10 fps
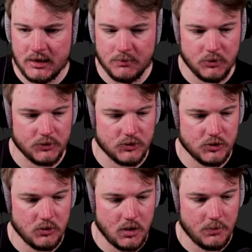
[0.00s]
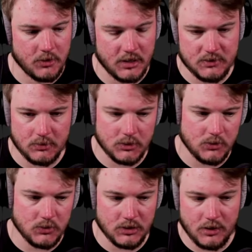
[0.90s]
table to show up. Okay, so we're
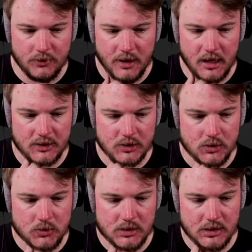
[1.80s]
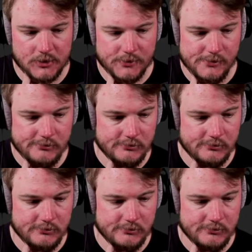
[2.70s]
doing another execute here.